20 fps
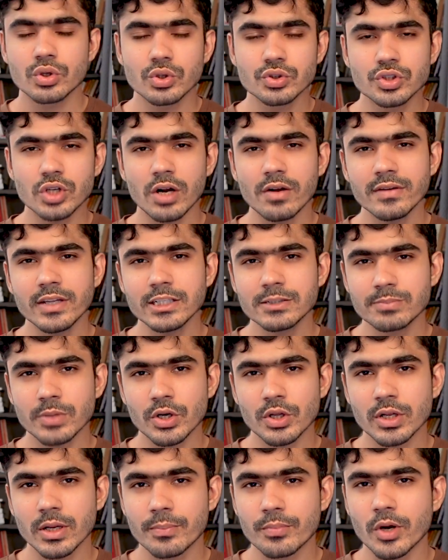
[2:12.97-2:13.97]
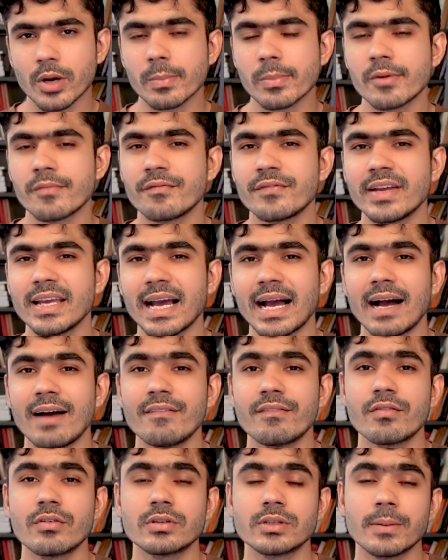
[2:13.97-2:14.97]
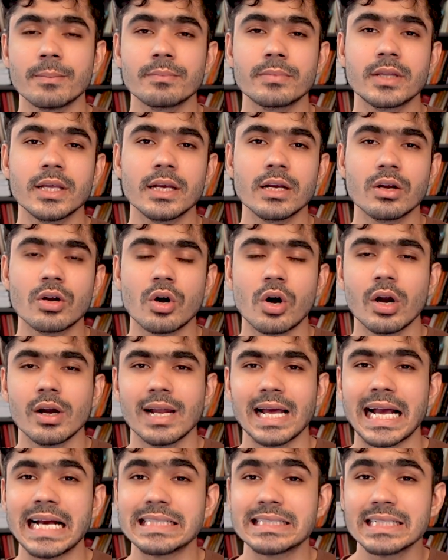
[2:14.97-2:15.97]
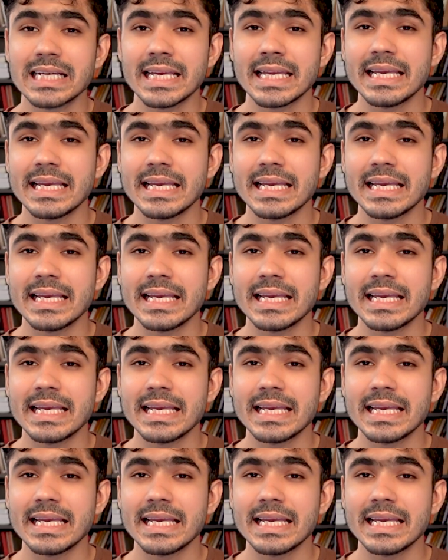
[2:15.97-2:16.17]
To solve this particular problem, we have something called as a